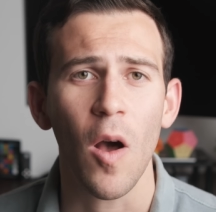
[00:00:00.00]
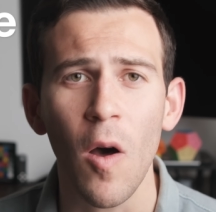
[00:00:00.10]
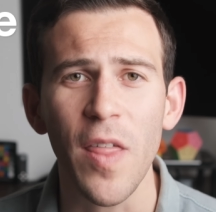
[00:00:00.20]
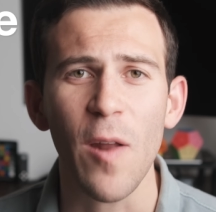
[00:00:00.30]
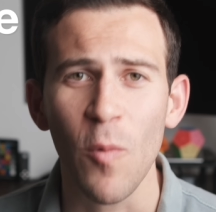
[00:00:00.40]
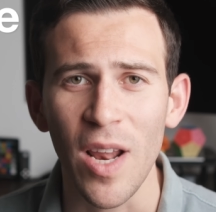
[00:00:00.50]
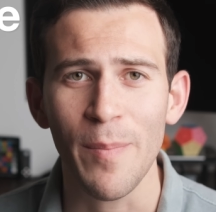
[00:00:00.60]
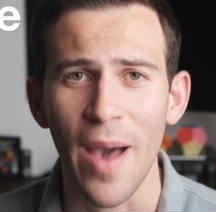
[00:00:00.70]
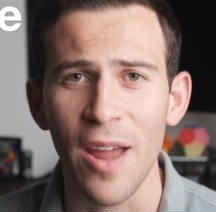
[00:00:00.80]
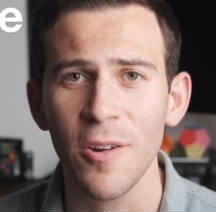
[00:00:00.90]
All that really
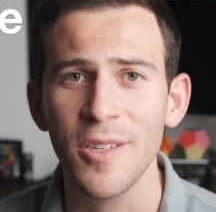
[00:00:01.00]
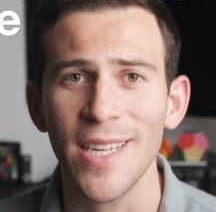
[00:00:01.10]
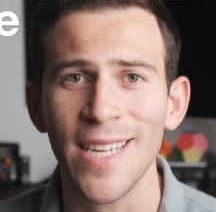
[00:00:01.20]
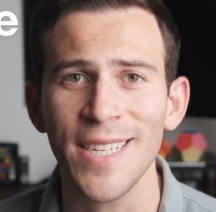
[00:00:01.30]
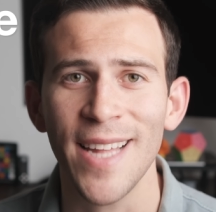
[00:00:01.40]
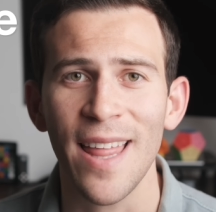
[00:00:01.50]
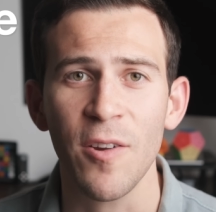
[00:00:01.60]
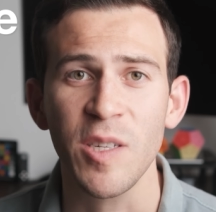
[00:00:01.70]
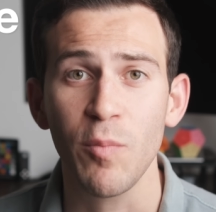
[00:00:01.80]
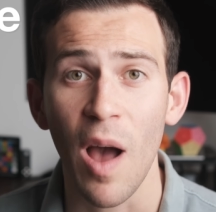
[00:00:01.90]
matters is that
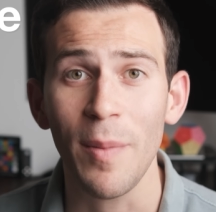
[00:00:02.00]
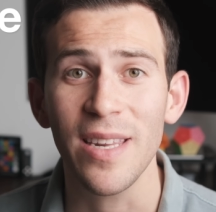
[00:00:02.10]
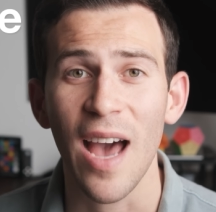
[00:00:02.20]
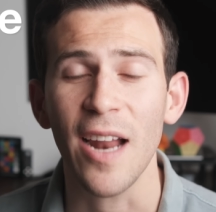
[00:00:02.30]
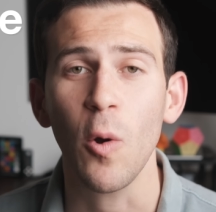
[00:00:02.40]
there's probably not